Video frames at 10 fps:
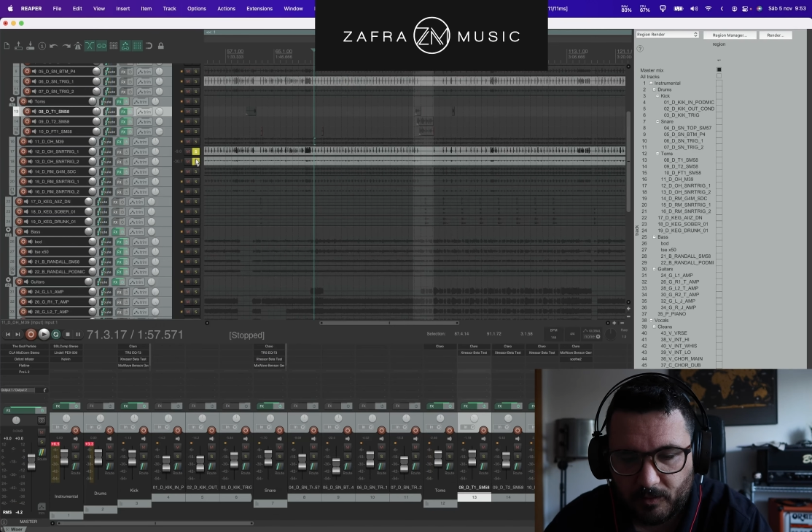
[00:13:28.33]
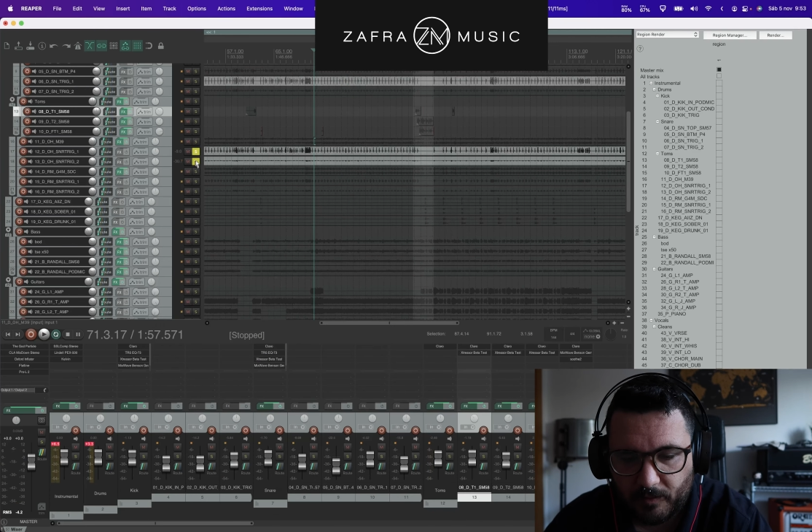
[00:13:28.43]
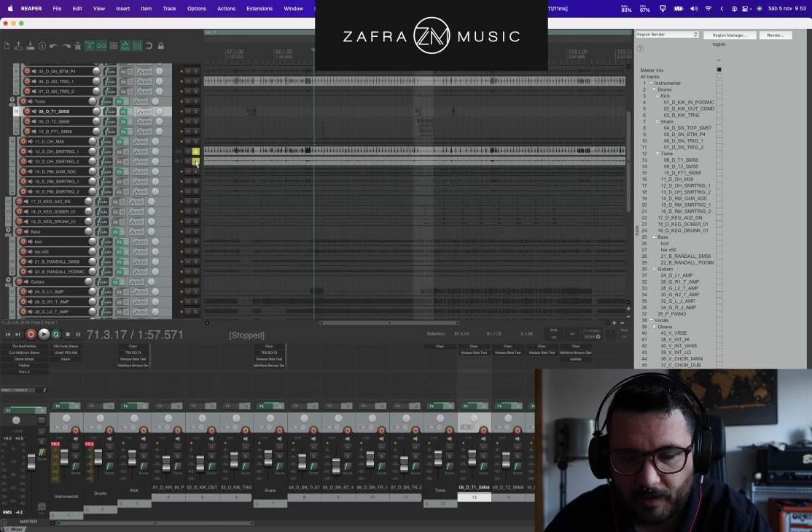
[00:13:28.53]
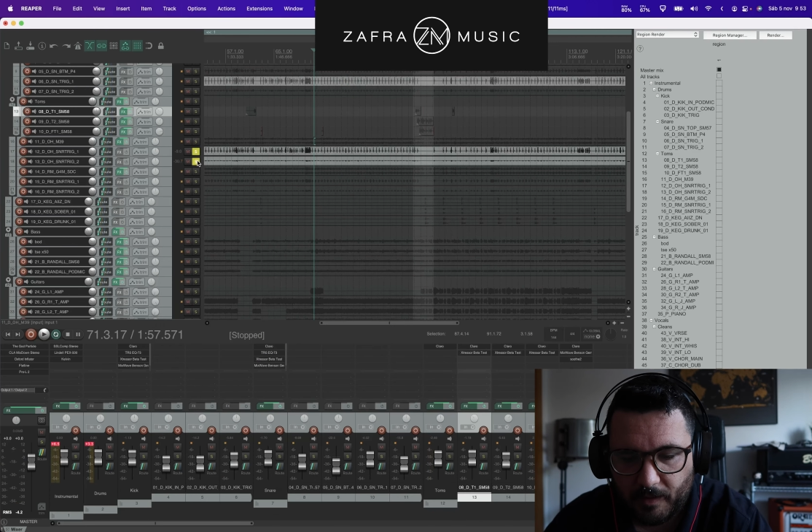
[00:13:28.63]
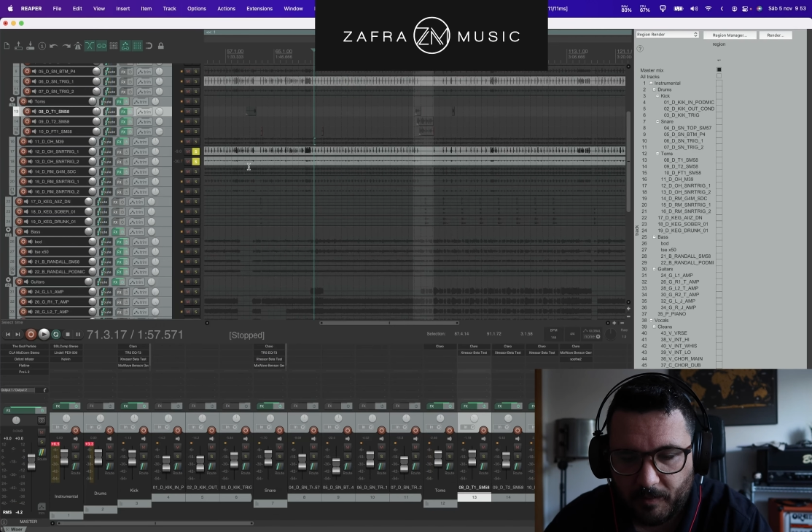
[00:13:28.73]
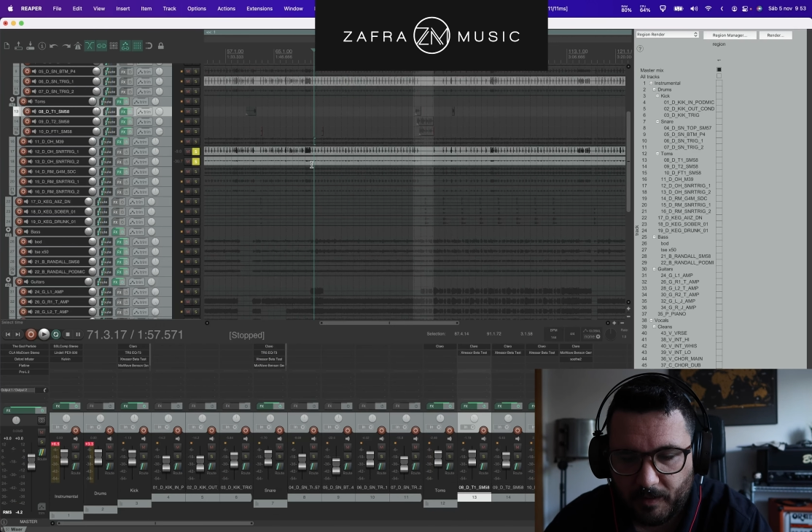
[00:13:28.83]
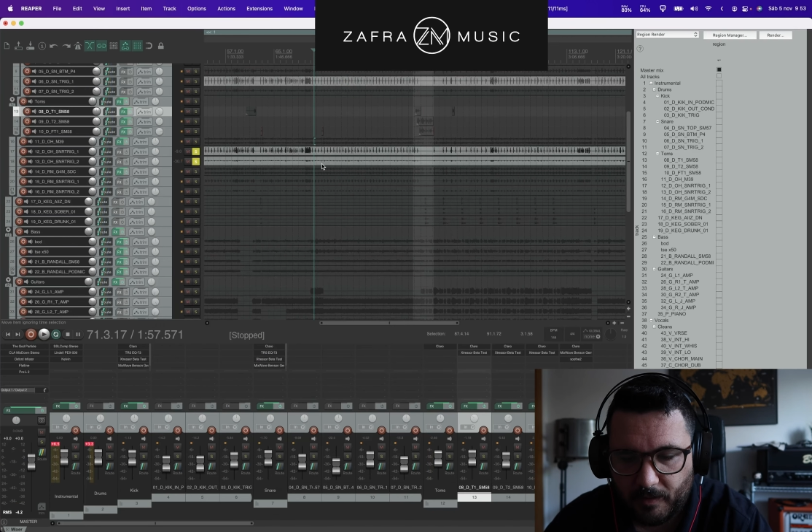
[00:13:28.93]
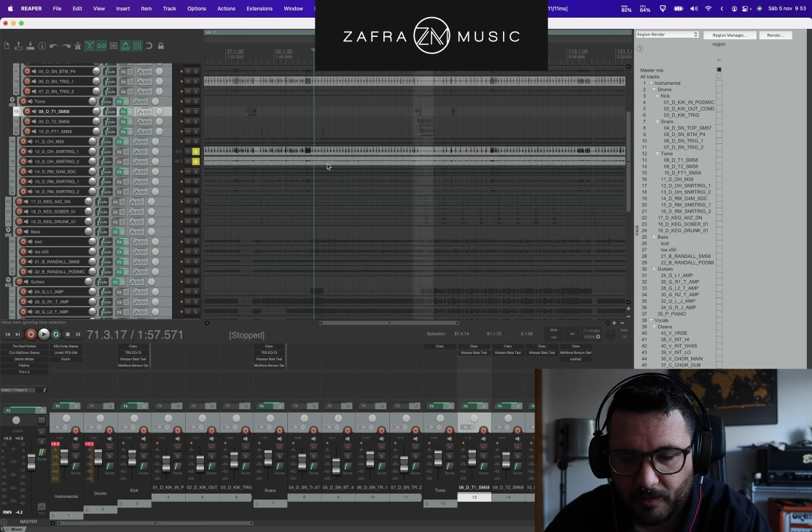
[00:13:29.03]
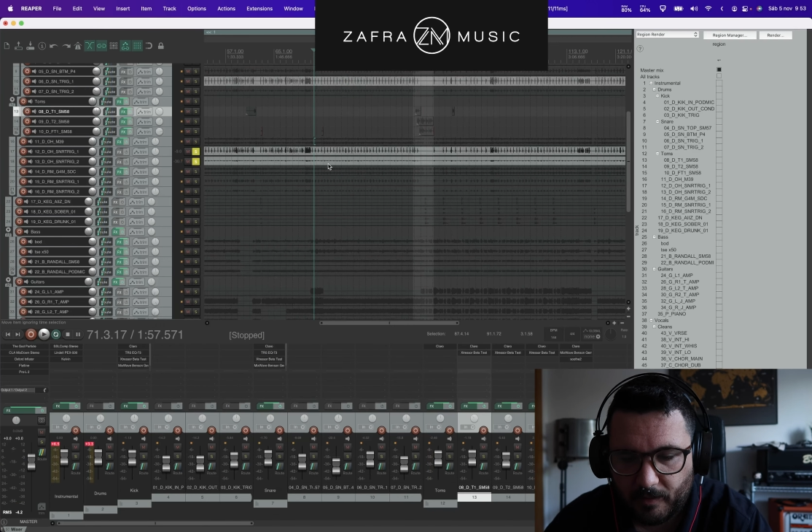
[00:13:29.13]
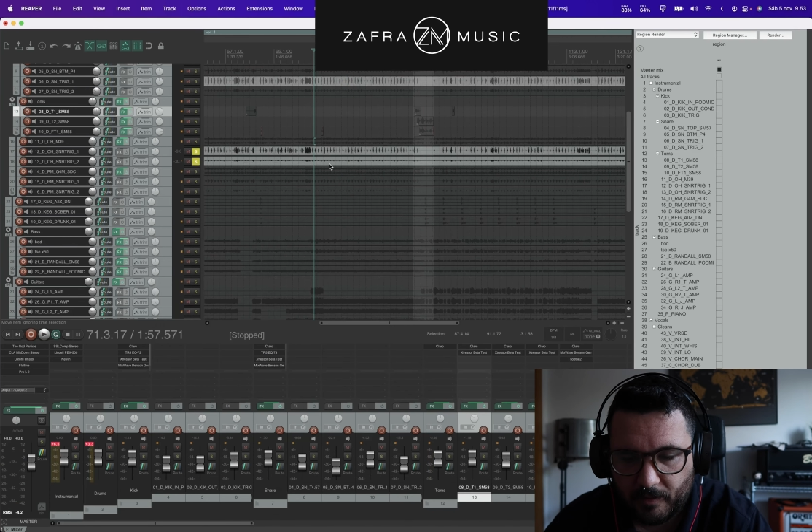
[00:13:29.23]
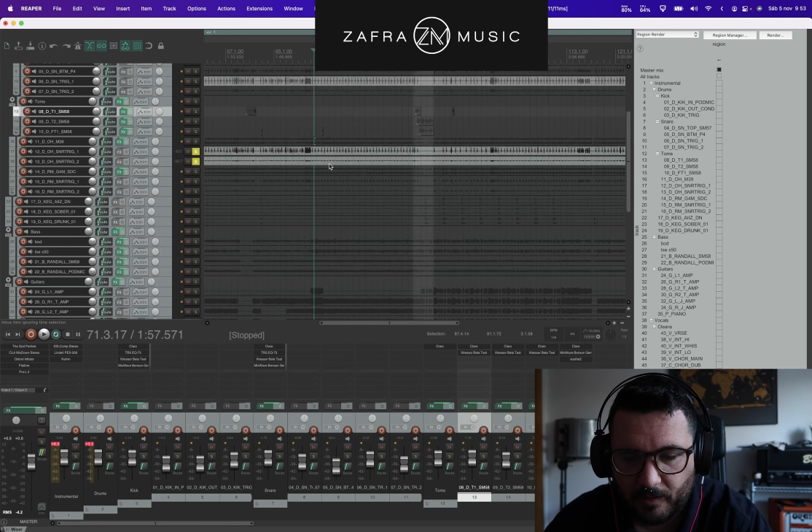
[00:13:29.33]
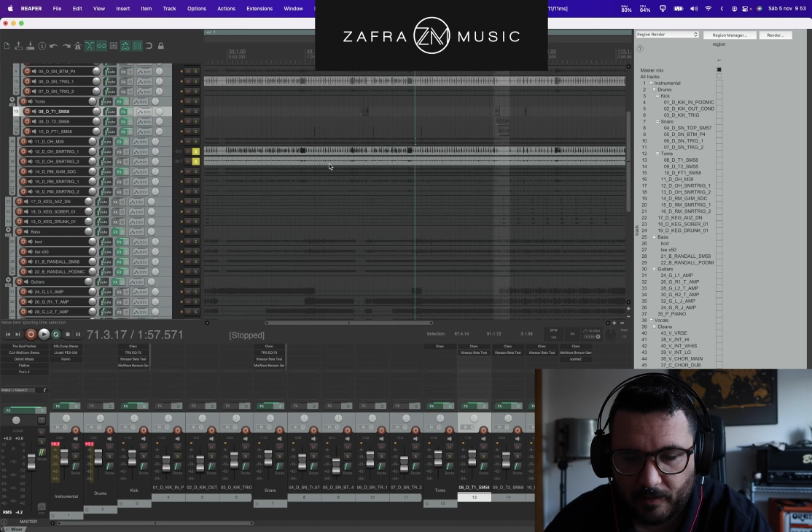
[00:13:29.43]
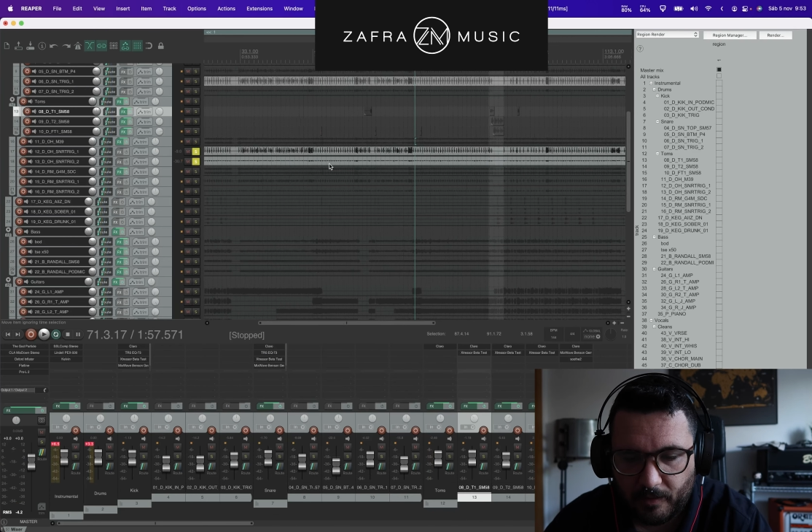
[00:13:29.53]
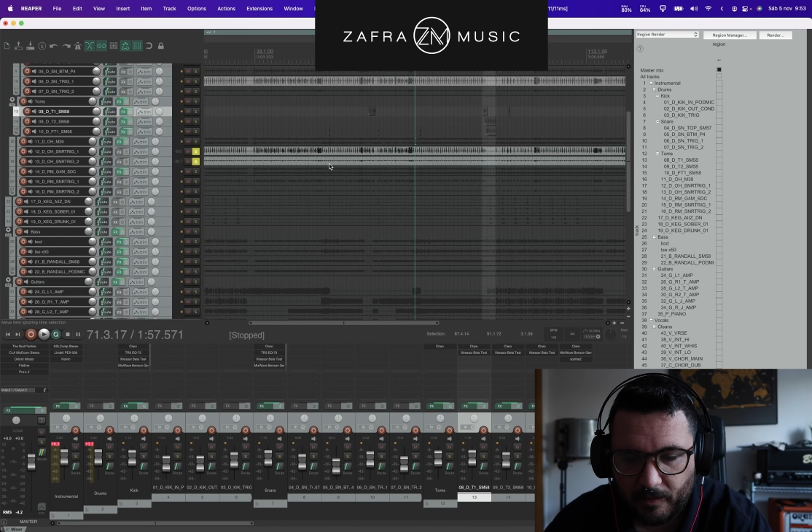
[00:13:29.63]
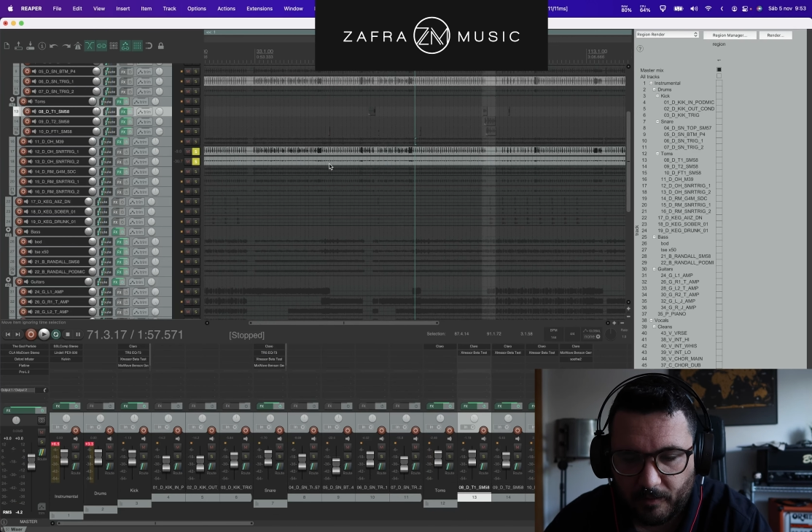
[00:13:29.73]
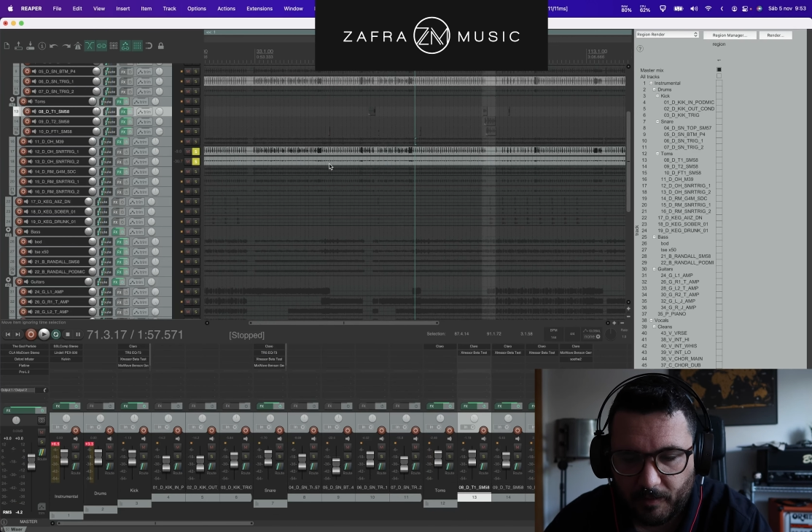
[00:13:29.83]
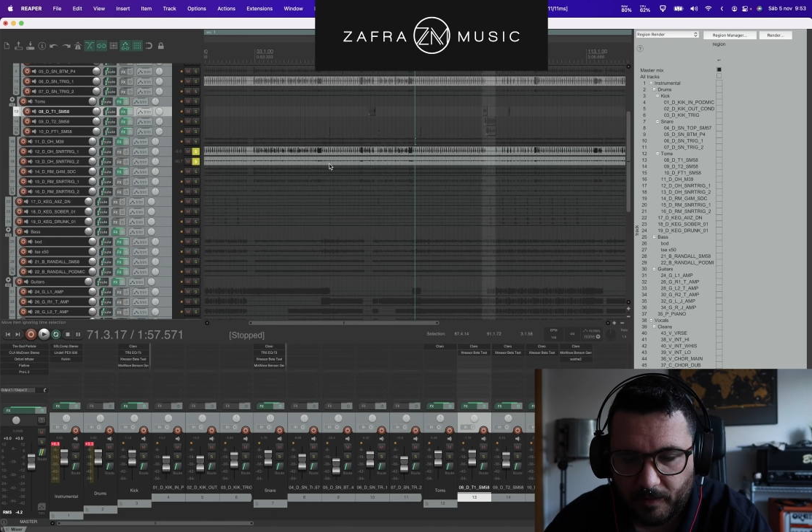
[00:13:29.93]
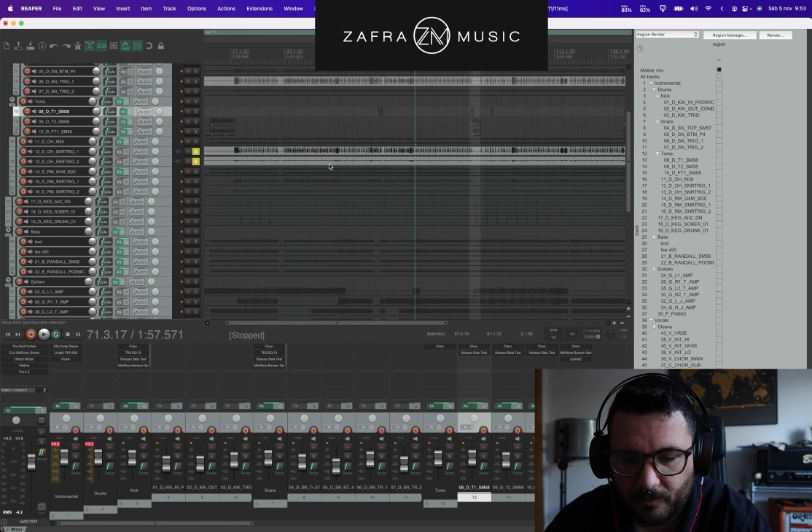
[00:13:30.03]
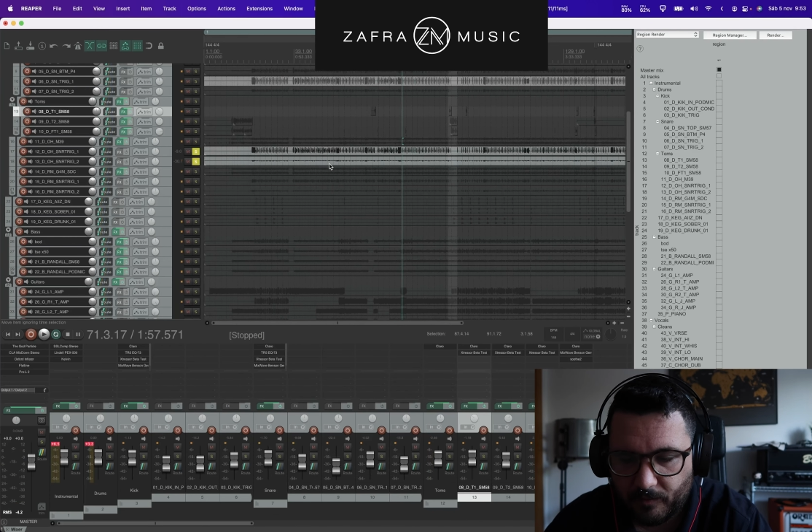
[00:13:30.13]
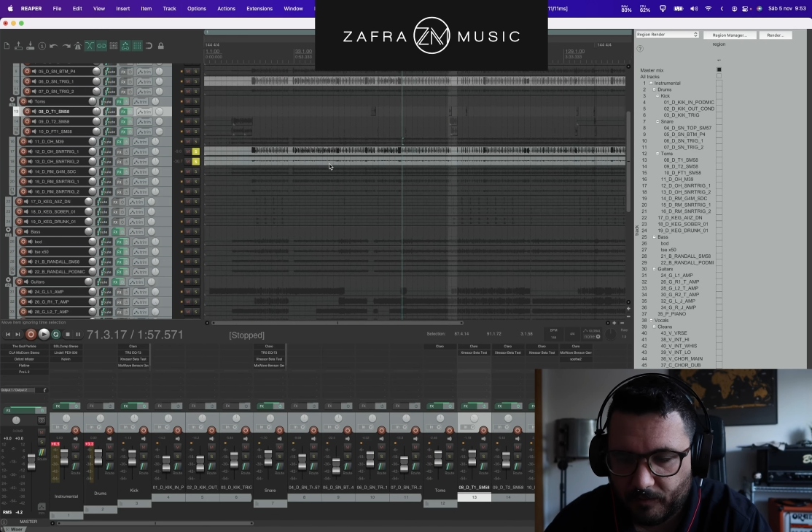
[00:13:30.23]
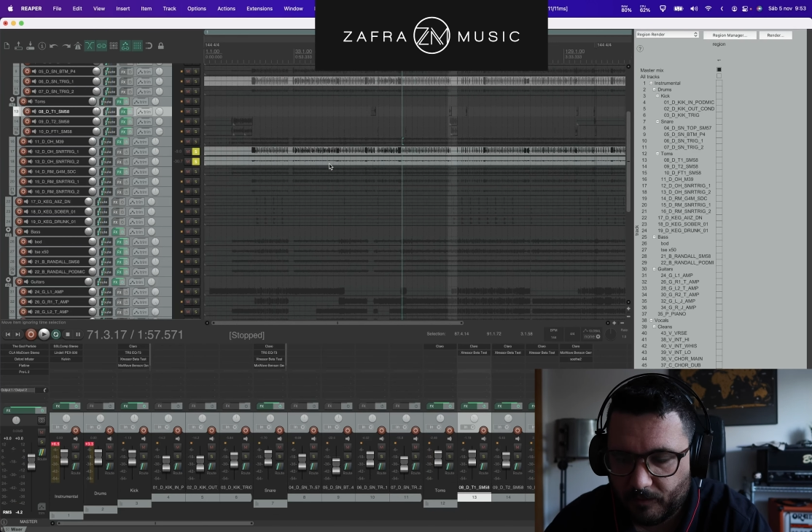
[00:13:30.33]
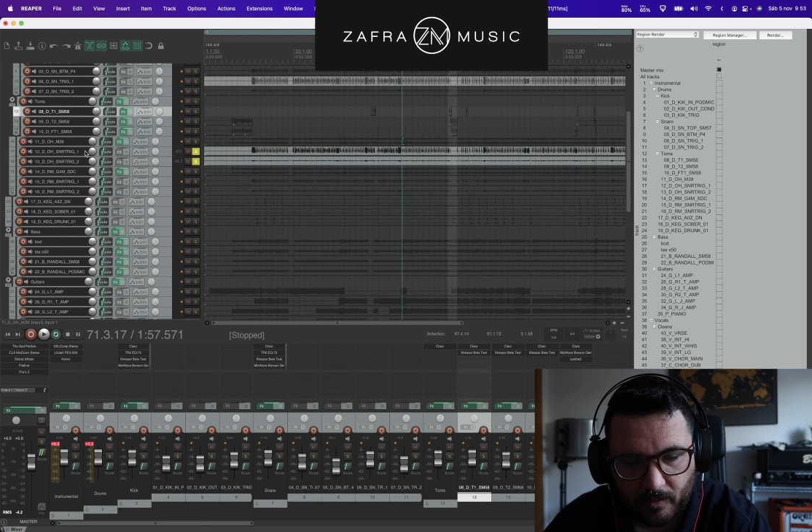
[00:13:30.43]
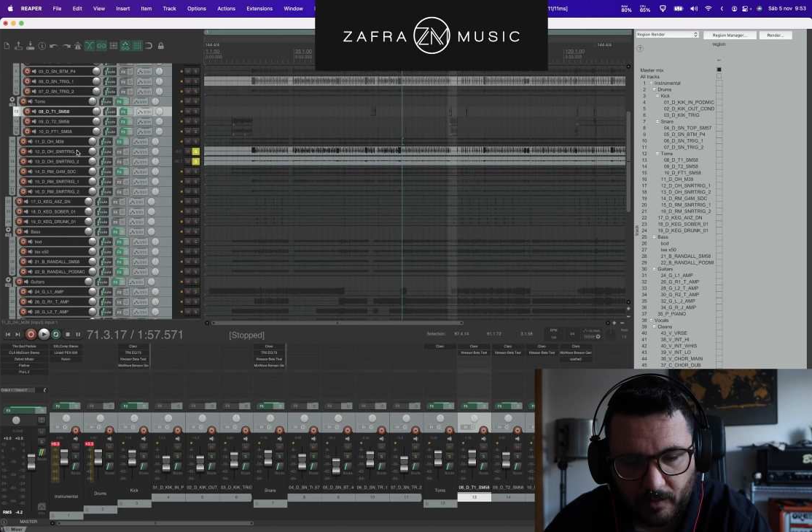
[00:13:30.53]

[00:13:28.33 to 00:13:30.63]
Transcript: Toby gave me a little bit of